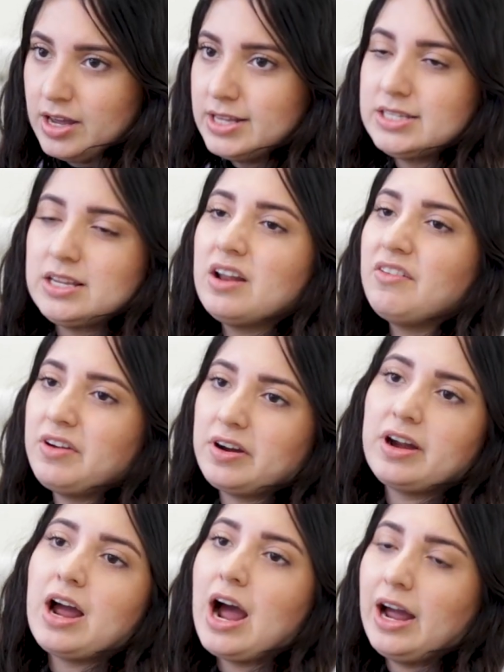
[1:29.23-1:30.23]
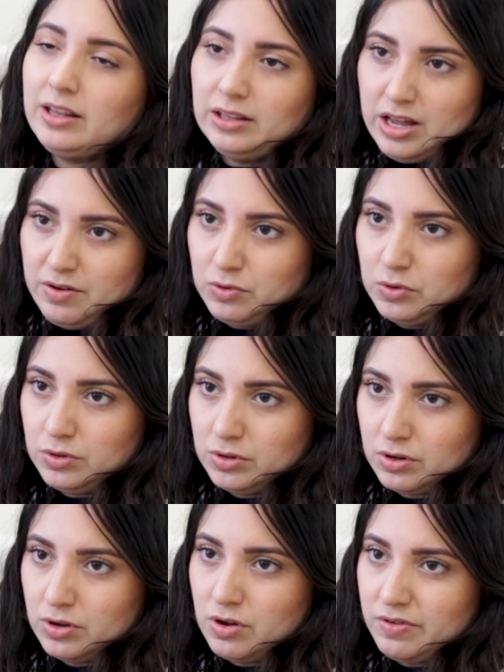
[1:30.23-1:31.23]
it's in a very high
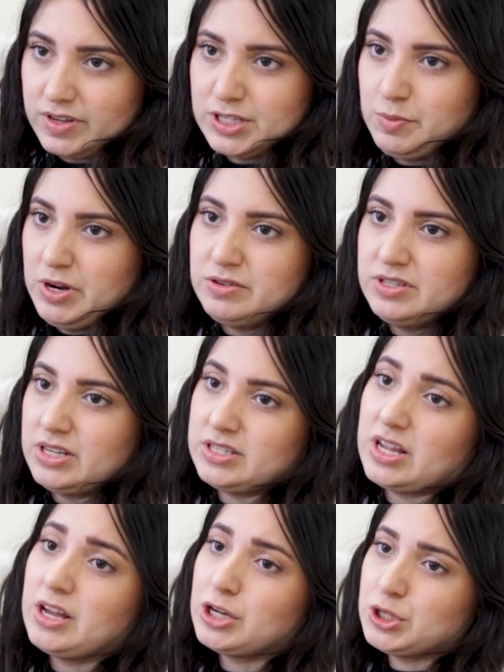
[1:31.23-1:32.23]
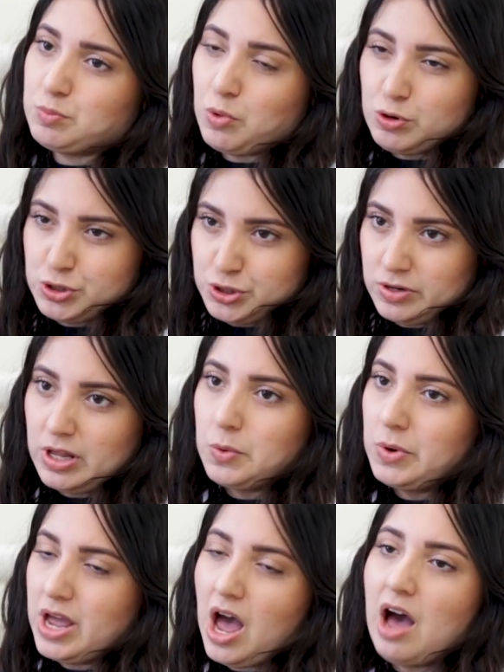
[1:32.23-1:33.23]
level of experiences and exposure that
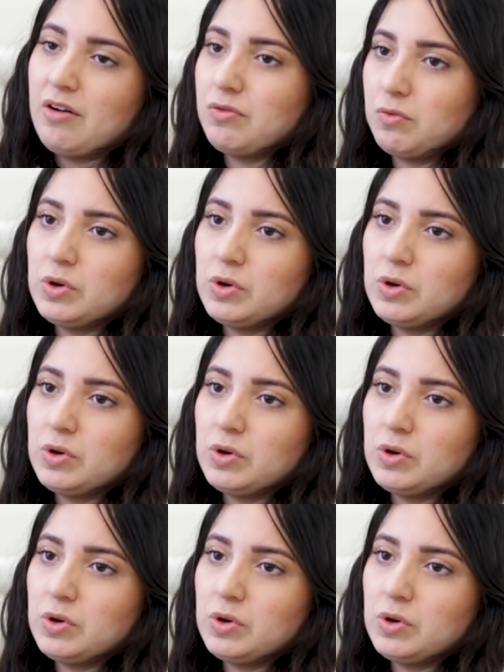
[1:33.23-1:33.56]
we have